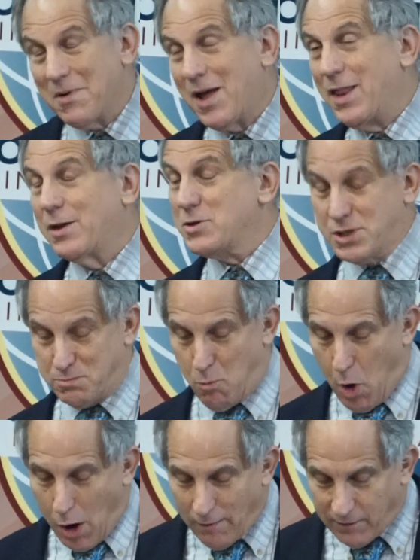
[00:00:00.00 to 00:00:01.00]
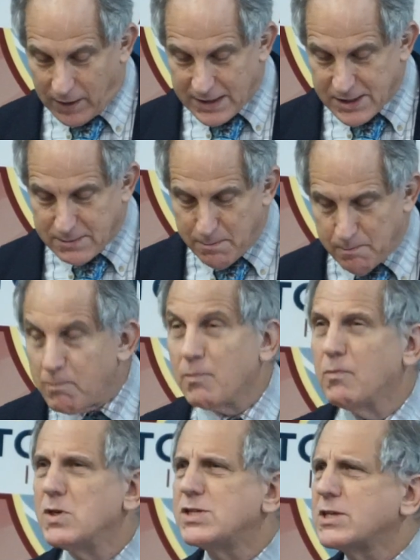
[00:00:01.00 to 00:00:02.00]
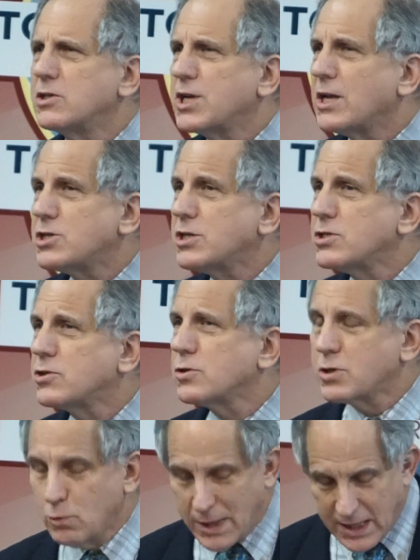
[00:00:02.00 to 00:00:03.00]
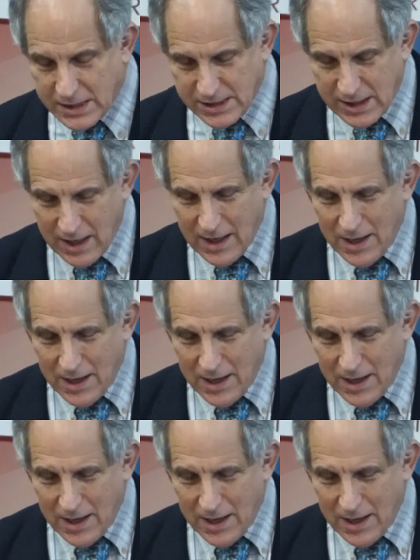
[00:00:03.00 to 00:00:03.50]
it was marvelous. Suggestions or tweaks?